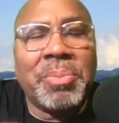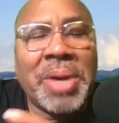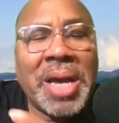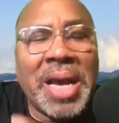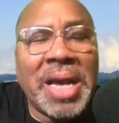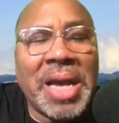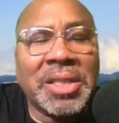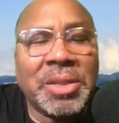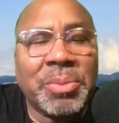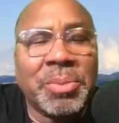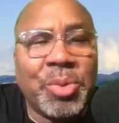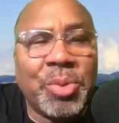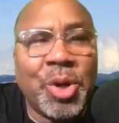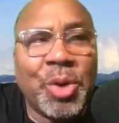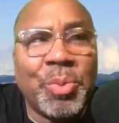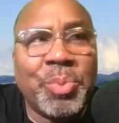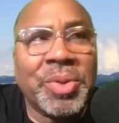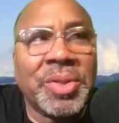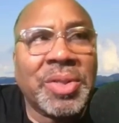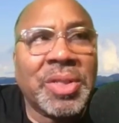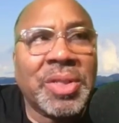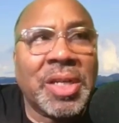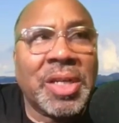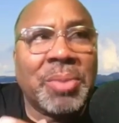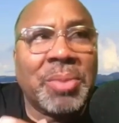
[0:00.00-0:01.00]
passion,
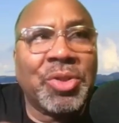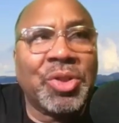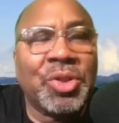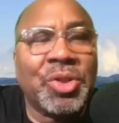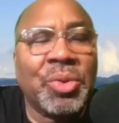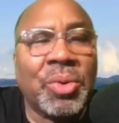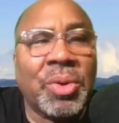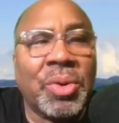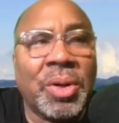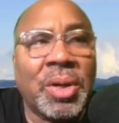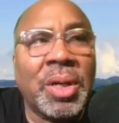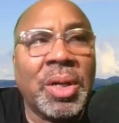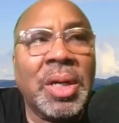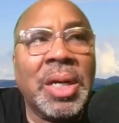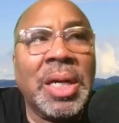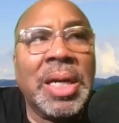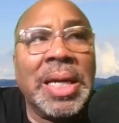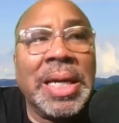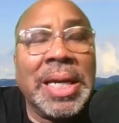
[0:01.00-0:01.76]
purpose, and I'm sure